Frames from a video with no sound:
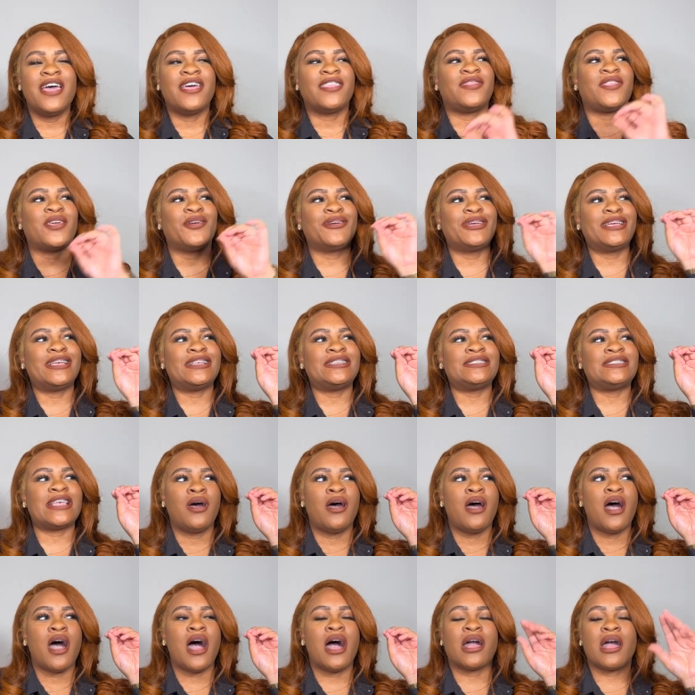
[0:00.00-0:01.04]
there is
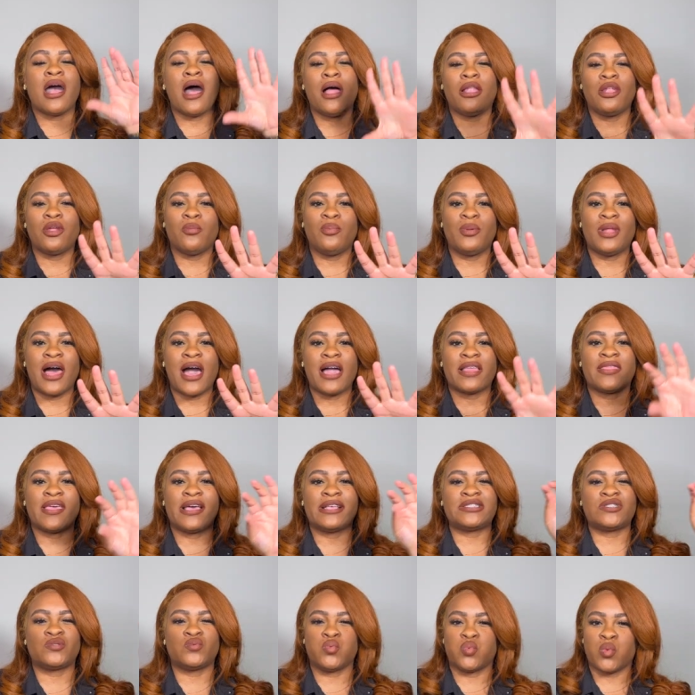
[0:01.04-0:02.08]
a color block
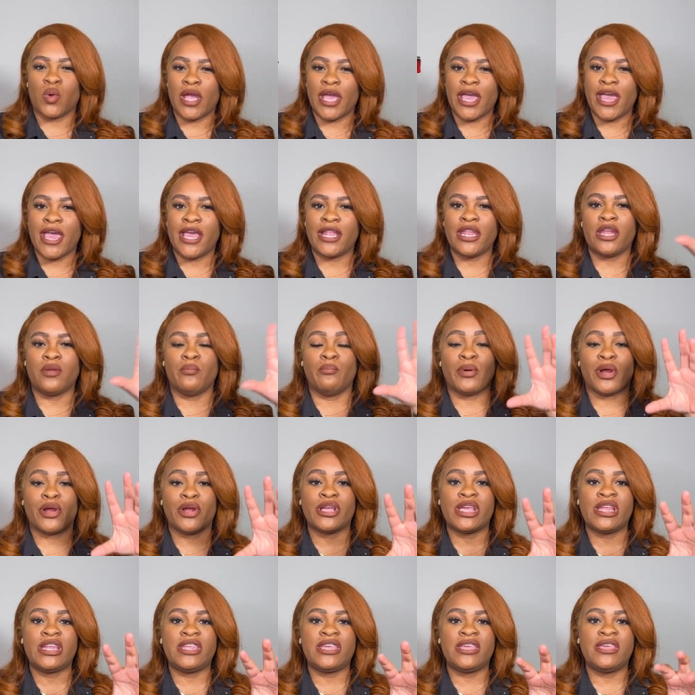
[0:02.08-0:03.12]
that's red and
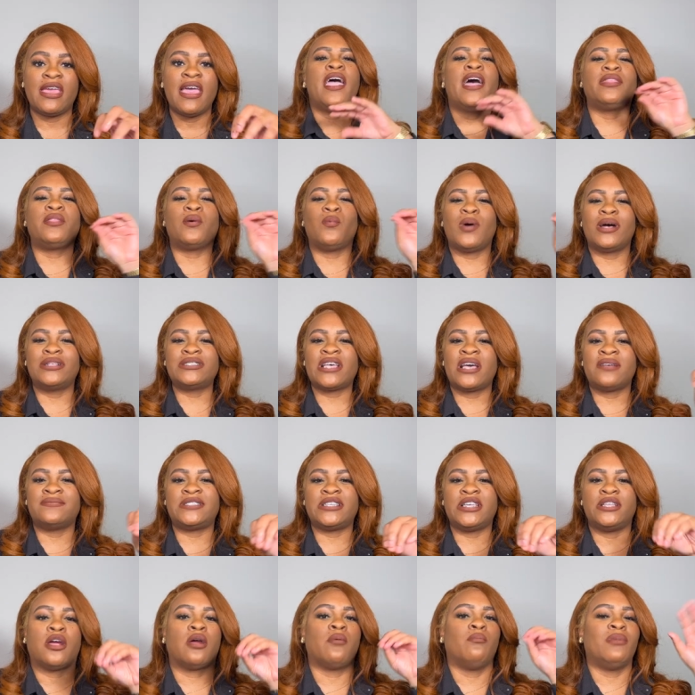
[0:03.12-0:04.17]
burgundy, and the ones I've
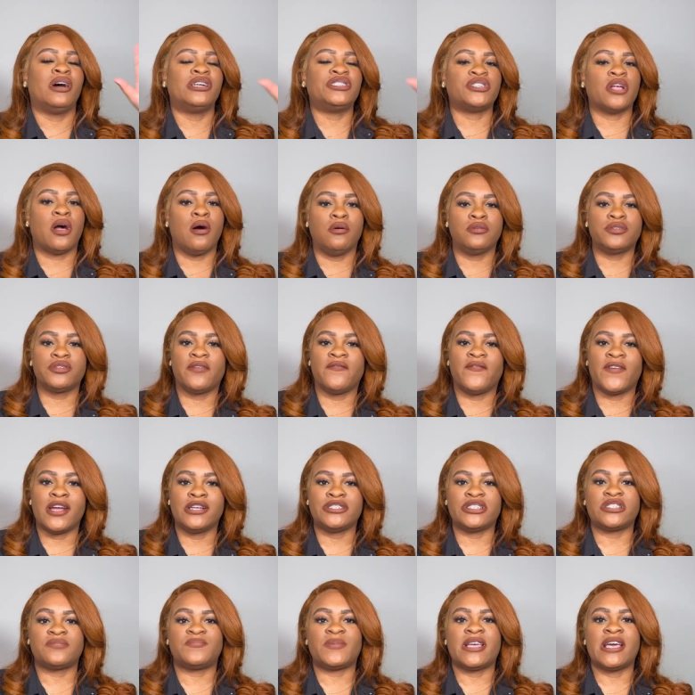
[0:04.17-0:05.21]
seen are much older
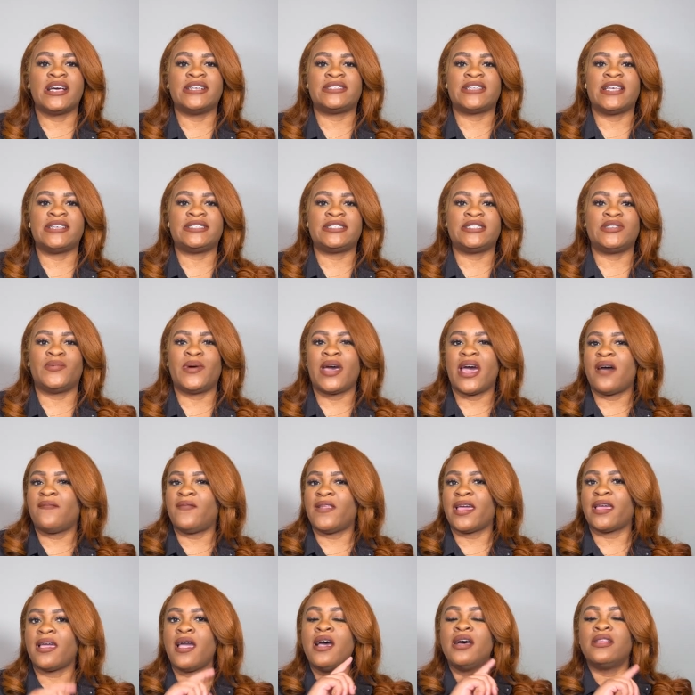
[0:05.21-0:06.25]
versions because they still have
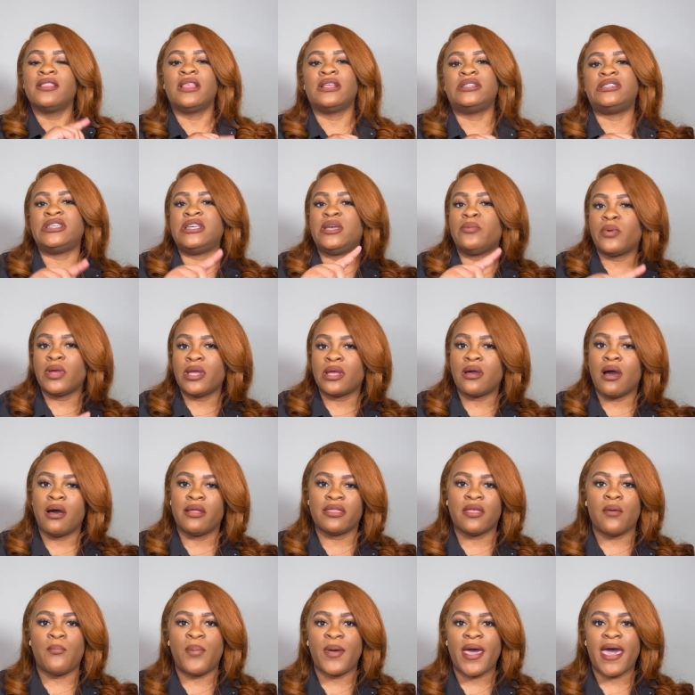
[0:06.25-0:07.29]
like the D-ring on
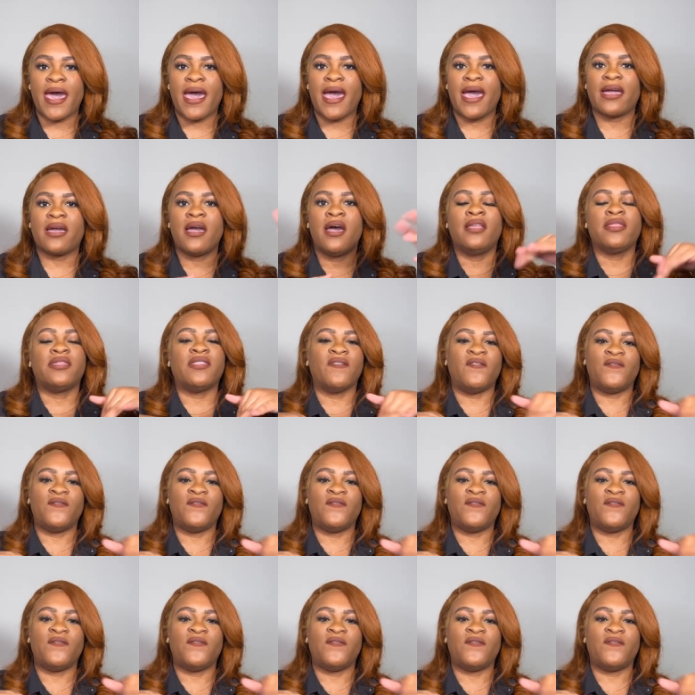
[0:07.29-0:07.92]
the back, the